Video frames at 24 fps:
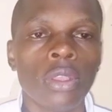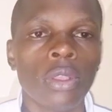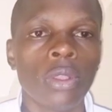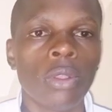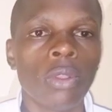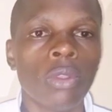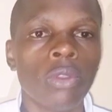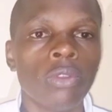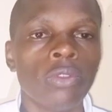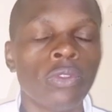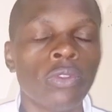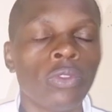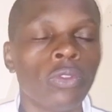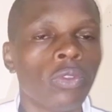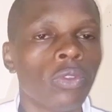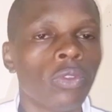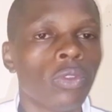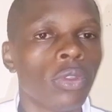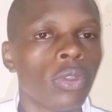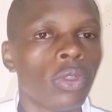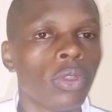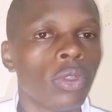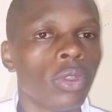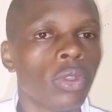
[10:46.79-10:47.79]
of
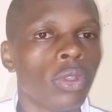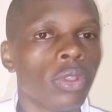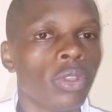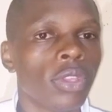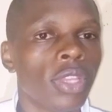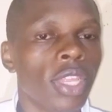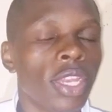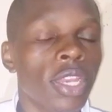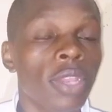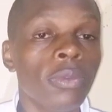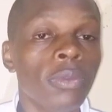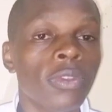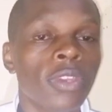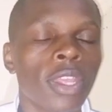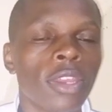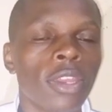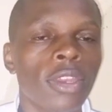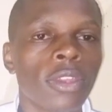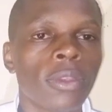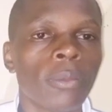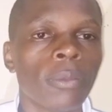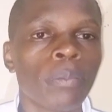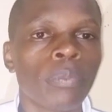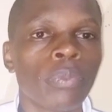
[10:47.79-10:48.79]
the deep
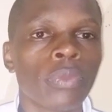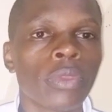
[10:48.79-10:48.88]
state